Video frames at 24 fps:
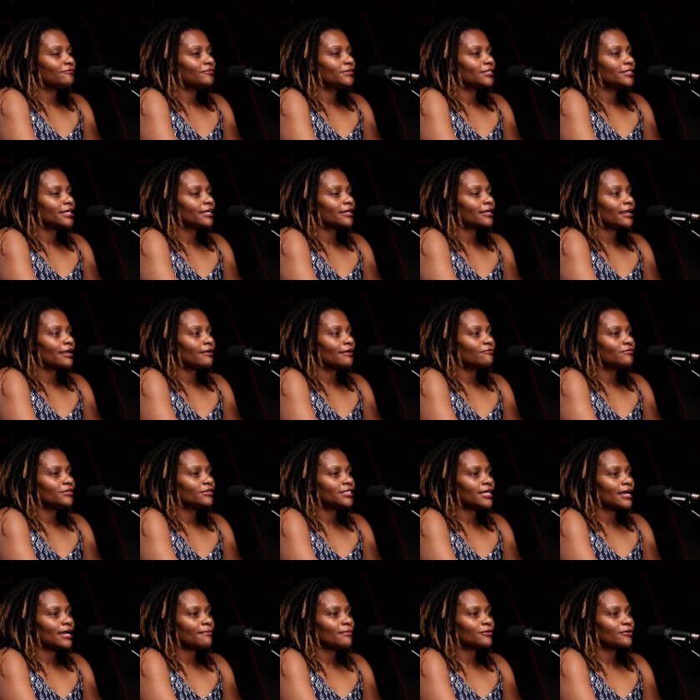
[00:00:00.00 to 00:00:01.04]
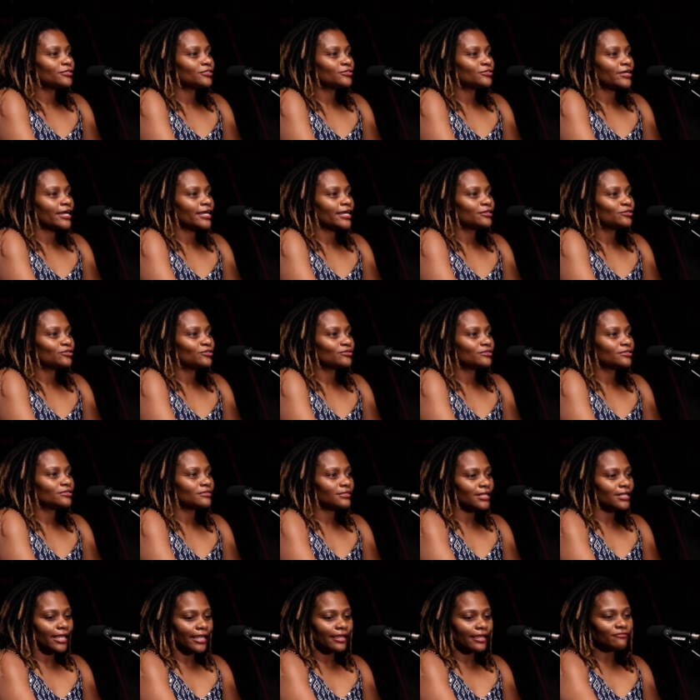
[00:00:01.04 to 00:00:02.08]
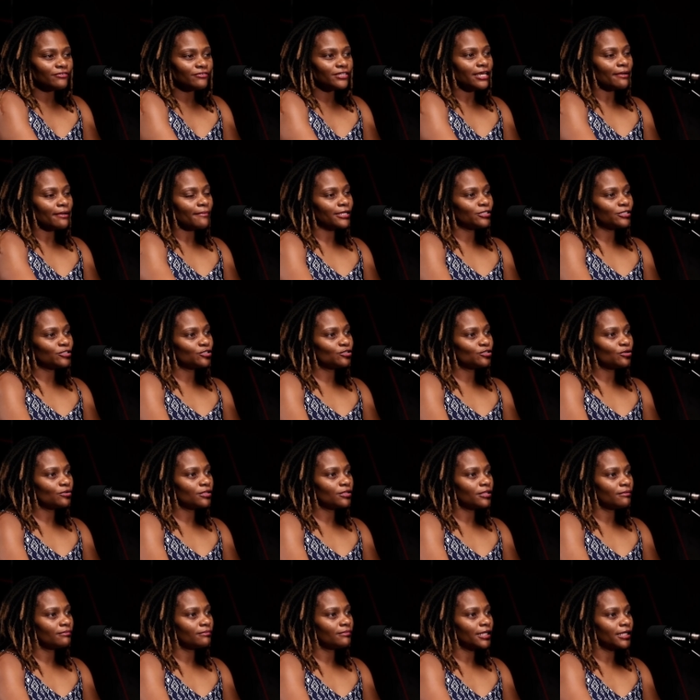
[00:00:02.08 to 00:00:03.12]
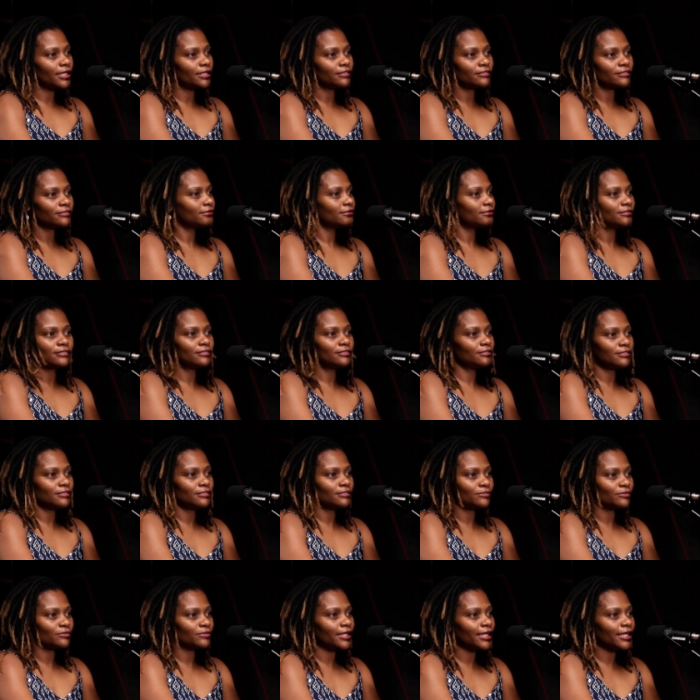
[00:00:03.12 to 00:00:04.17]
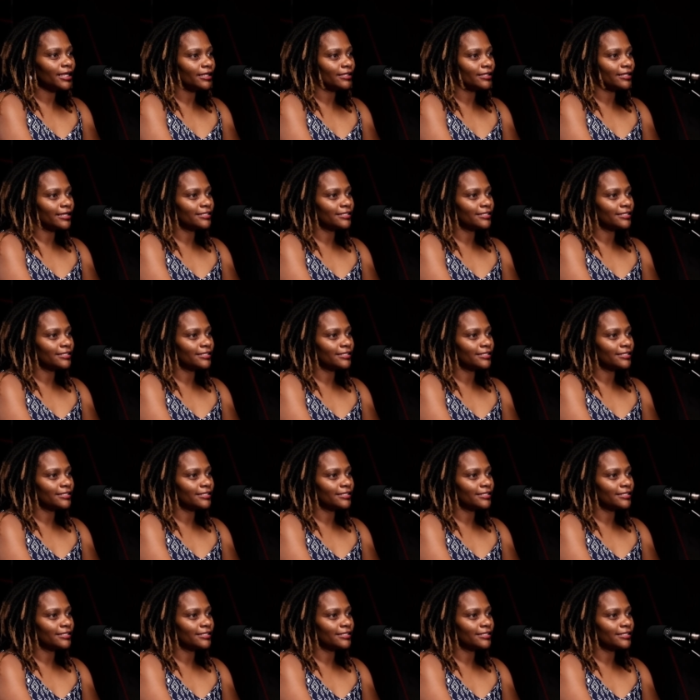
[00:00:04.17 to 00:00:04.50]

feel like every time I was trying to, like every time I show them, like don't get it.